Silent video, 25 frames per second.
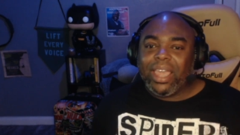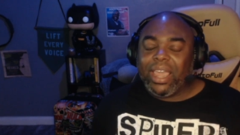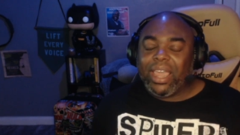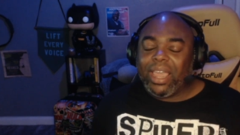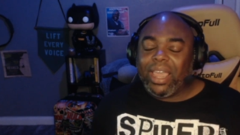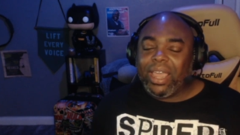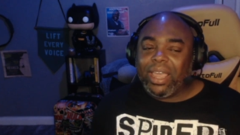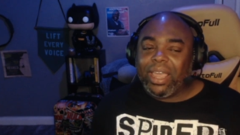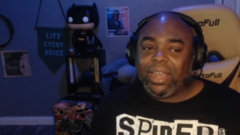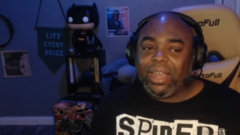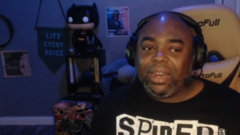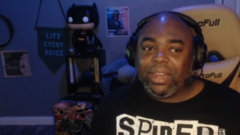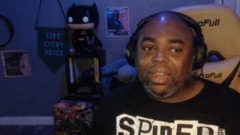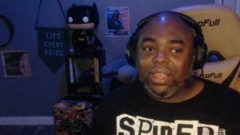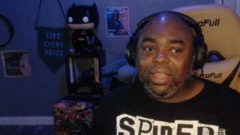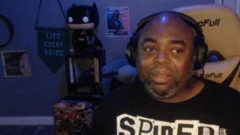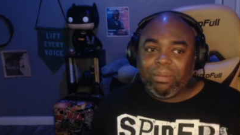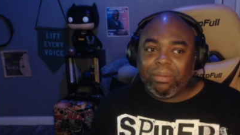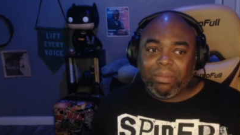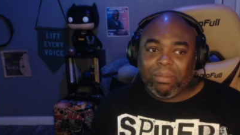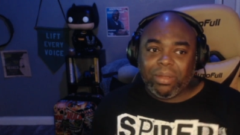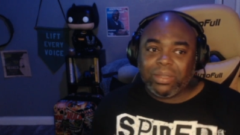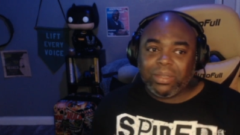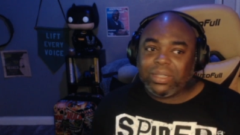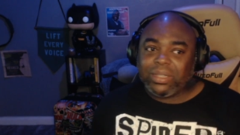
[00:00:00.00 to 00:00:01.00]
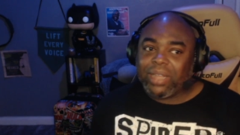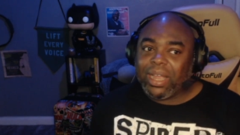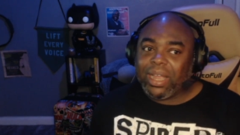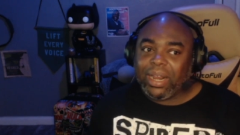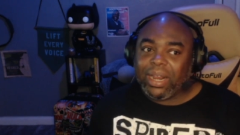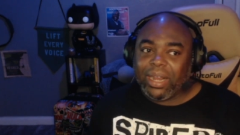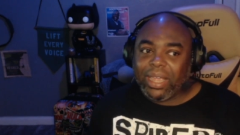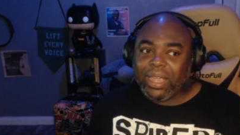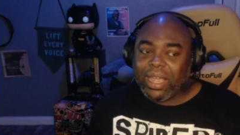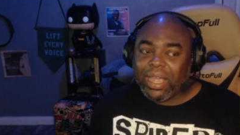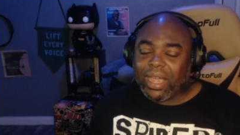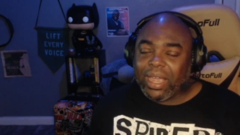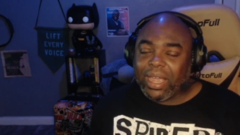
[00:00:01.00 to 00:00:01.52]
and most likely,
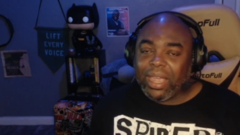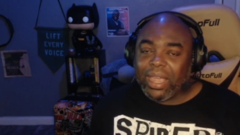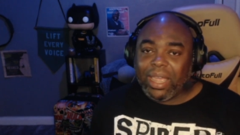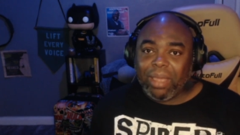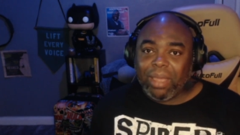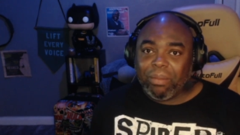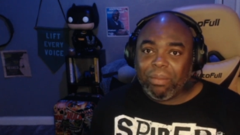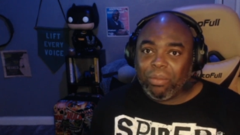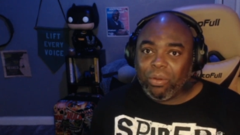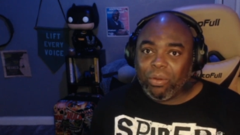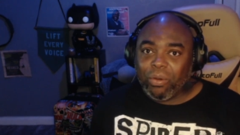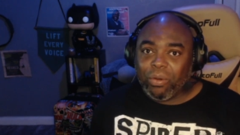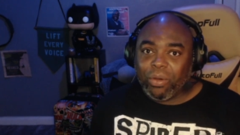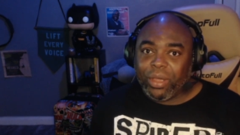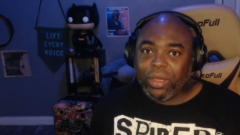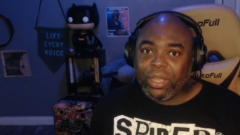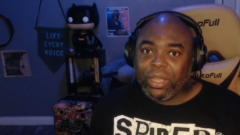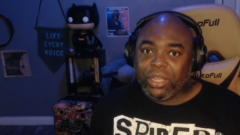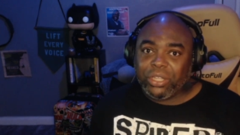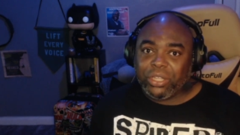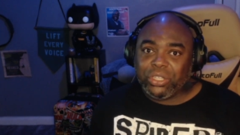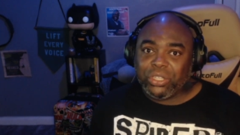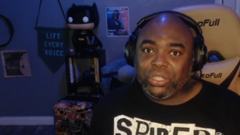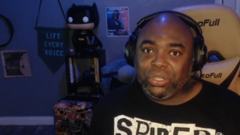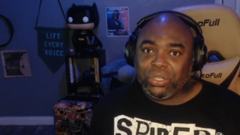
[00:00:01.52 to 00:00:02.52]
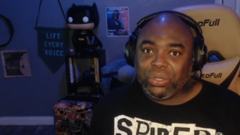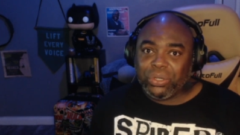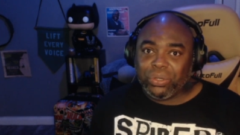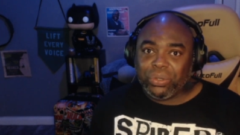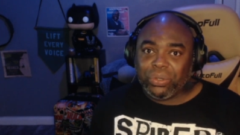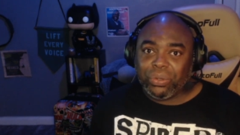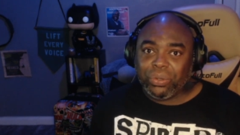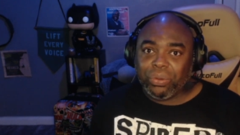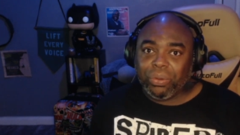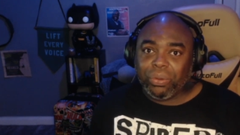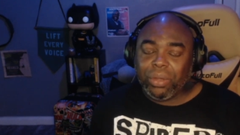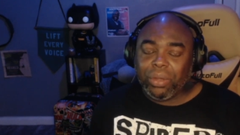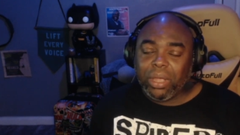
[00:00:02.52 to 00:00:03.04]
I am going to
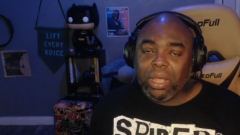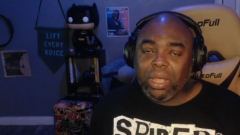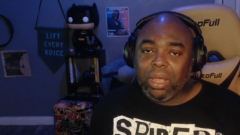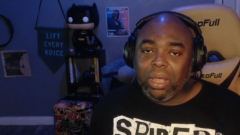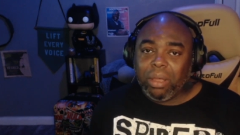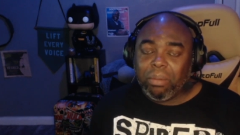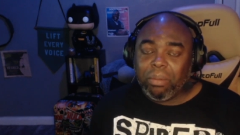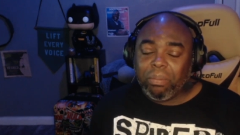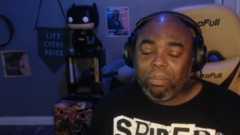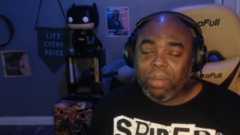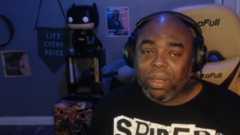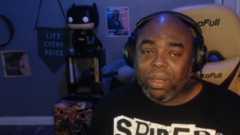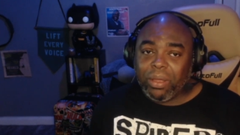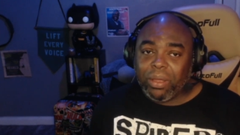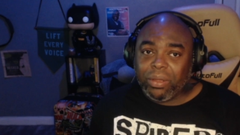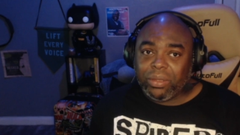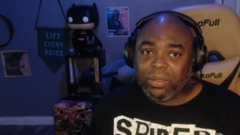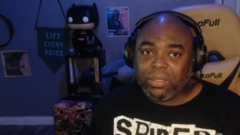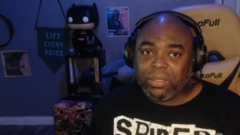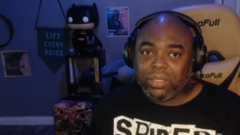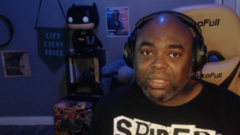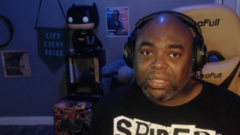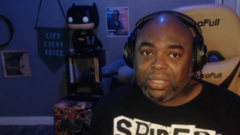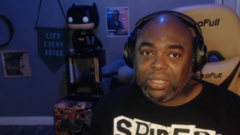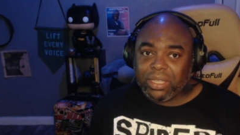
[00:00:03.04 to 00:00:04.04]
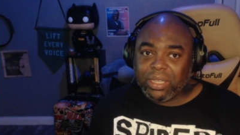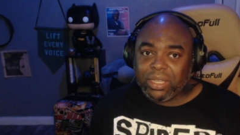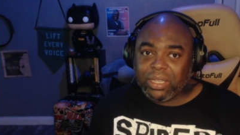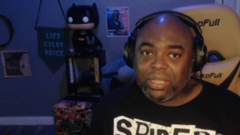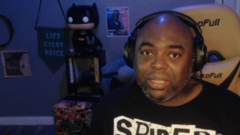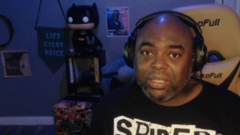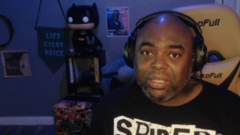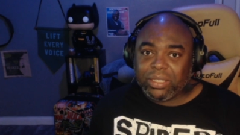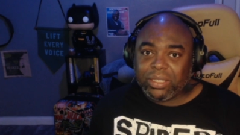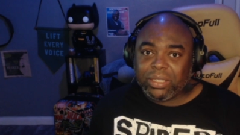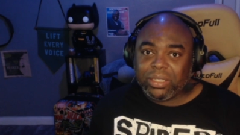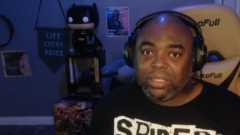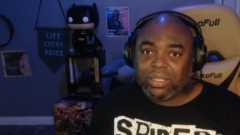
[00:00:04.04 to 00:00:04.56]
post
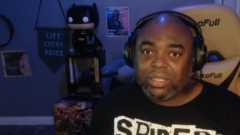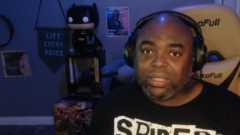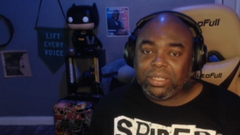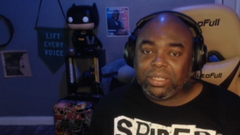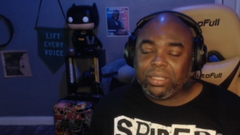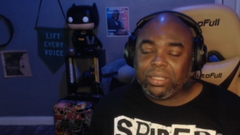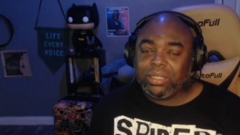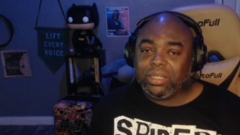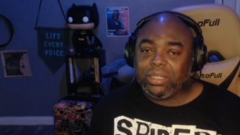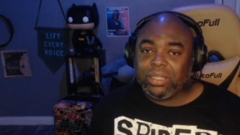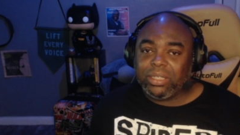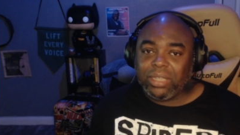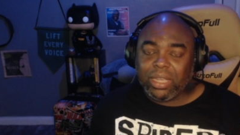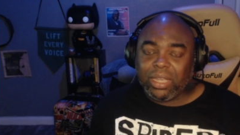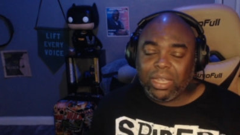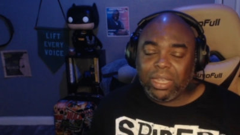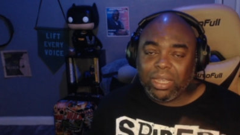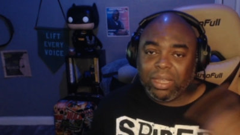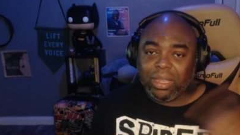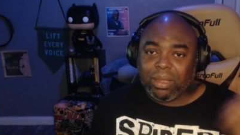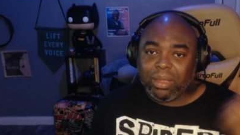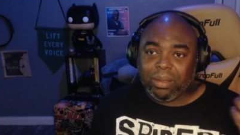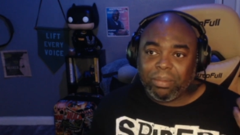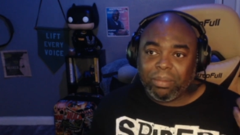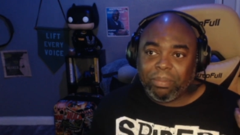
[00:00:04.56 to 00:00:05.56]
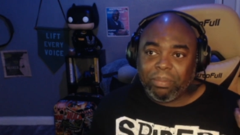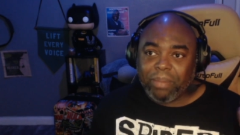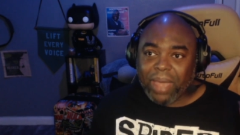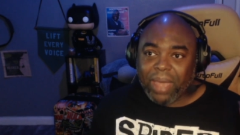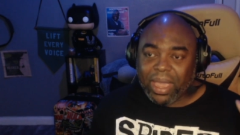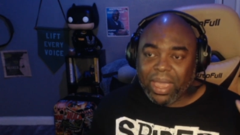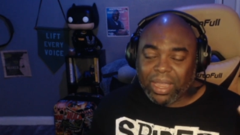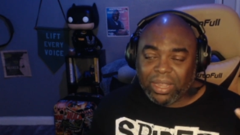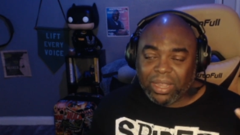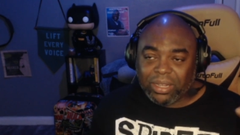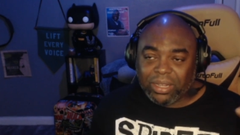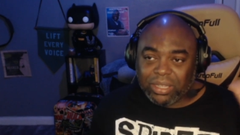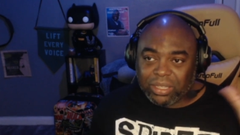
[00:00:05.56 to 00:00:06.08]
this uh, back
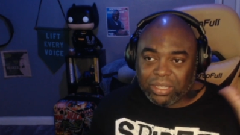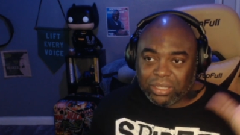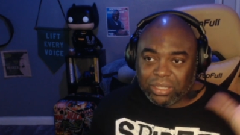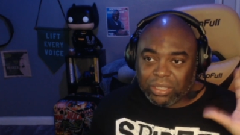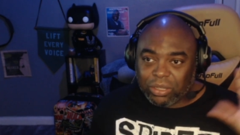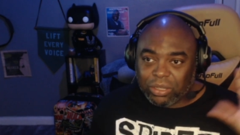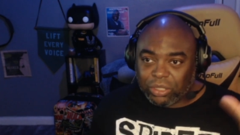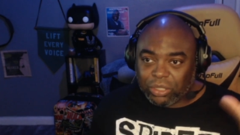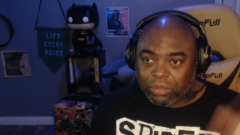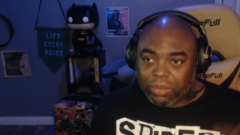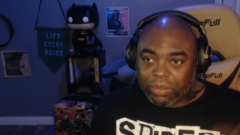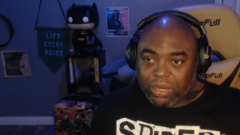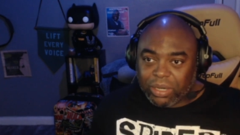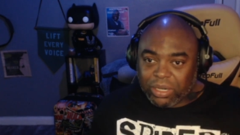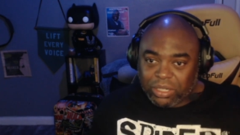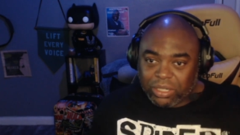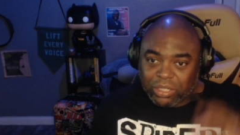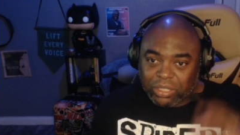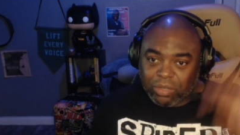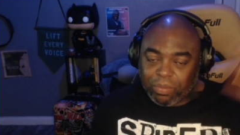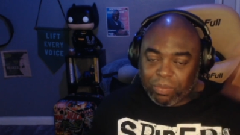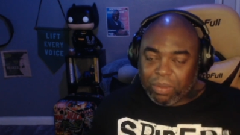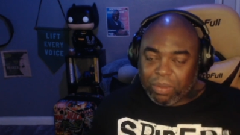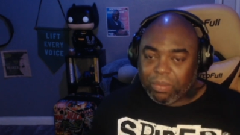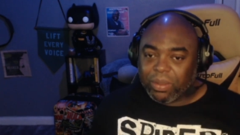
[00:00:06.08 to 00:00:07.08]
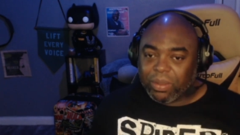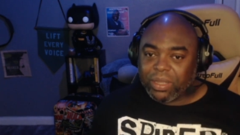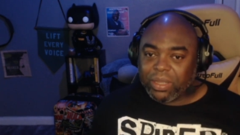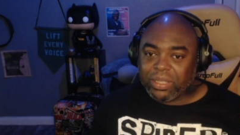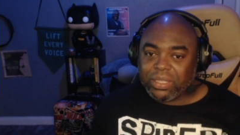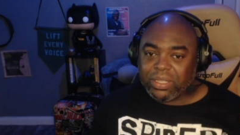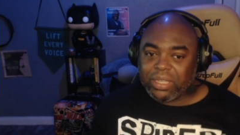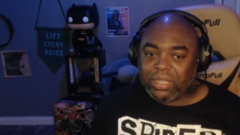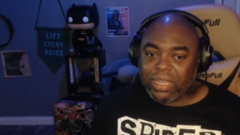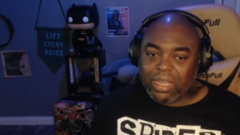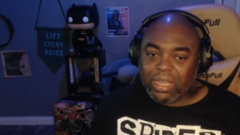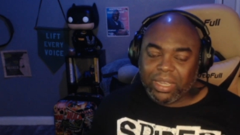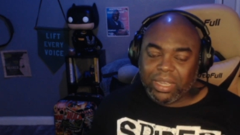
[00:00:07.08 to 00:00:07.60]
into social media just so people can
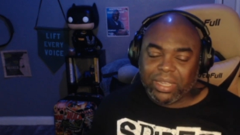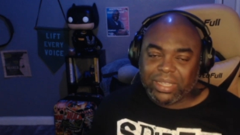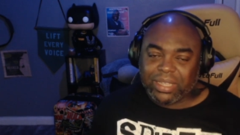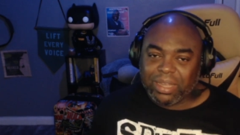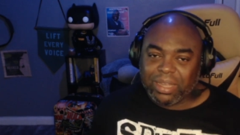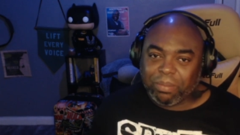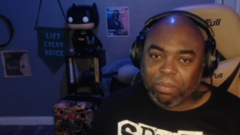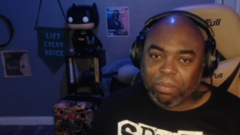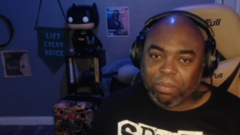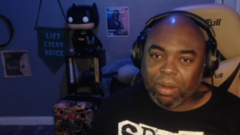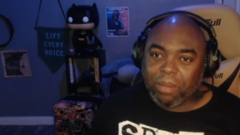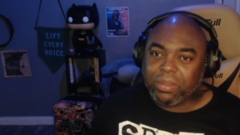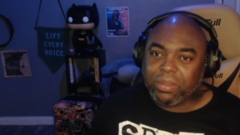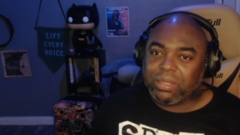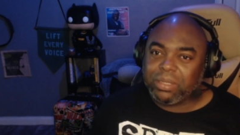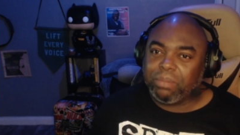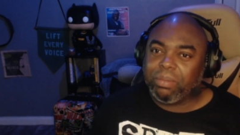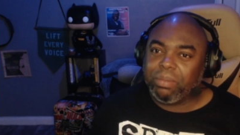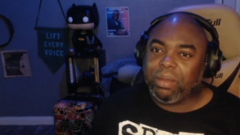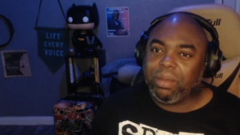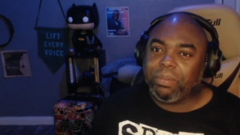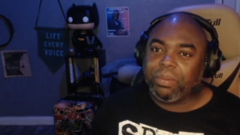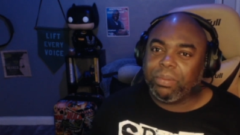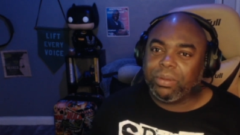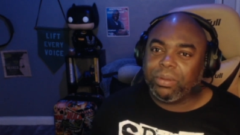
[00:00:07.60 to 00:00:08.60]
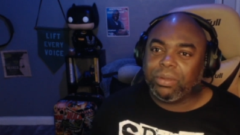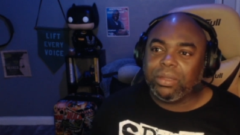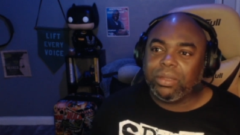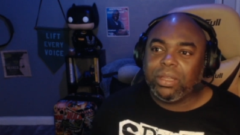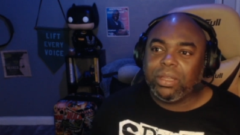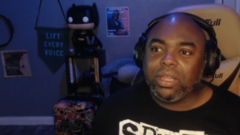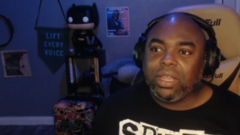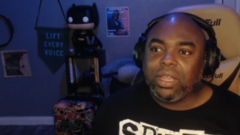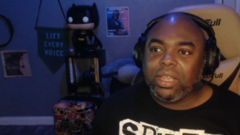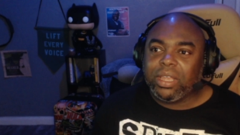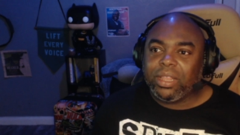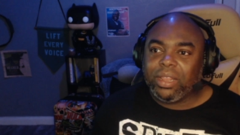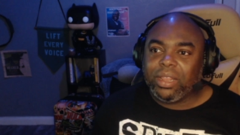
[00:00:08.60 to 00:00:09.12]
see it because I promised some people
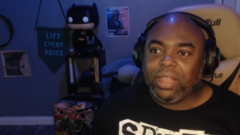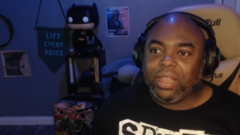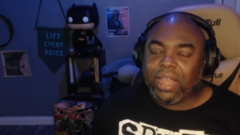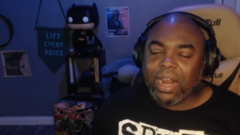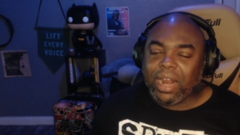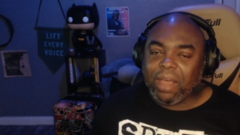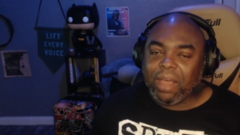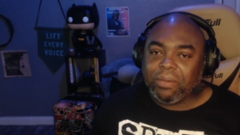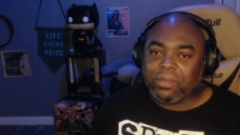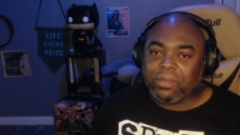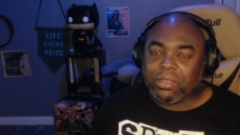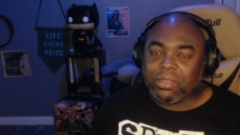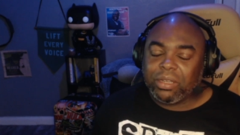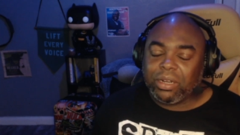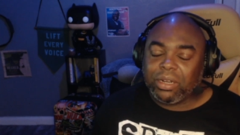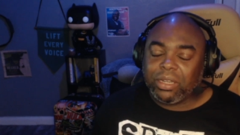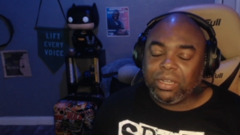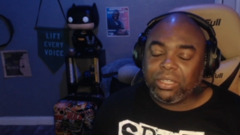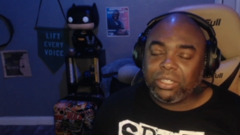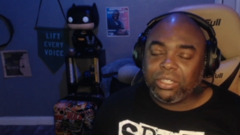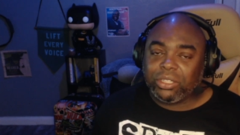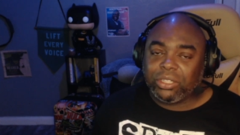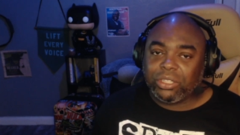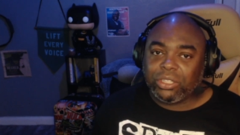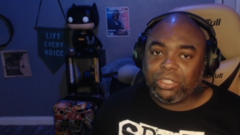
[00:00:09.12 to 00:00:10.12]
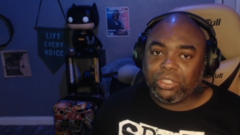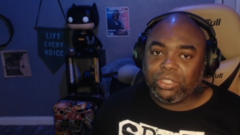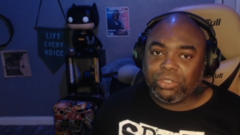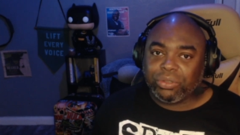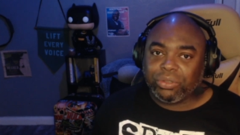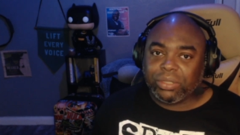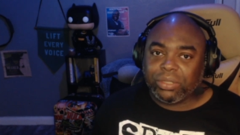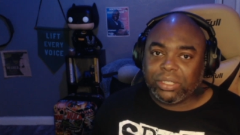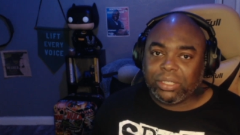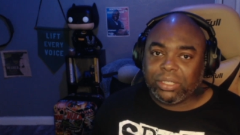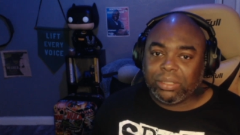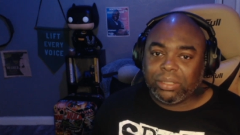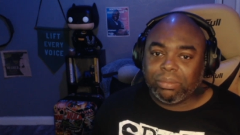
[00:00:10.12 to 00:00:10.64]
that I was gonna
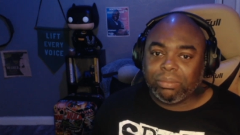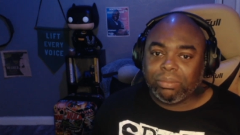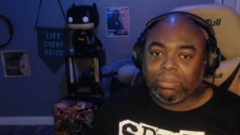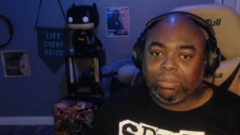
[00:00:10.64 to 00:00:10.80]
stream,